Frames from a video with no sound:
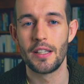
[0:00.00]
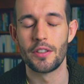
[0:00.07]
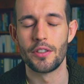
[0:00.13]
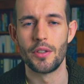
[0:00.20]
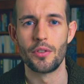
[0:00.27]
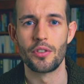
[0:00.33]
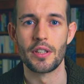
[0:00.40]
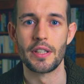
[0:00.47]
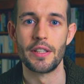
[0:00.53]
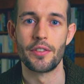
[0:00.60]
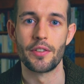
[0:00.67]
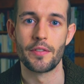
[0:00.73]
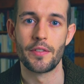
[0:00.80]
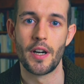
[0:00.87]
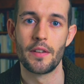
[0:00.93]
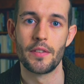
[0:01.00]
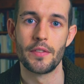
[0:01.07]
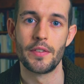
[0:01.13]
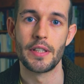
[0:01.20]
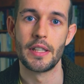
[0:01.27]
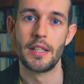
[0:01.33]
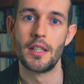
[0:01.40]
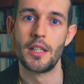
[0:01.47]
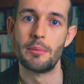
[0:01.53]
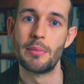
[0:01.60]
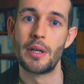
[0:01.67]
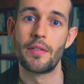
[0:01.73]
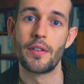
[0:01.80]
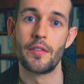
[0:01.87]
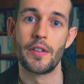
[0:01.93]
Usually it's a father figure, a
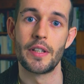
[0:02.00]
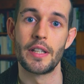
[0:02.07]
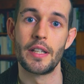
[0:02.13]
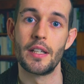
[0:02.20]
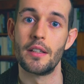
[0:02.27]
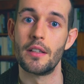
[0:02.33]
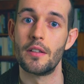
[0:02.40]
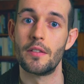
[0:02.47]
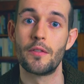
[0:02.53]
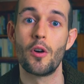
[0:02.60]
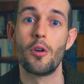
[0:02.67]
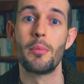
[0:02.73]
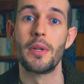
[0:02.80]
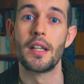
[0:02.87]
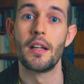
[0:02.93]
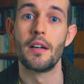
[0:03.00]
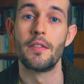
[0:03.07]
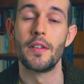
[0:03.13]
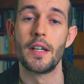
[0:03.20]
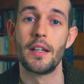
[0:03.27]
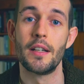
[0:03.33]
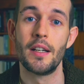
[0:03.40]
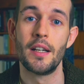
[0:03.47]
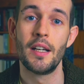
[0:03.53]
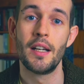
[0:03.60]
mother figure, a former lover,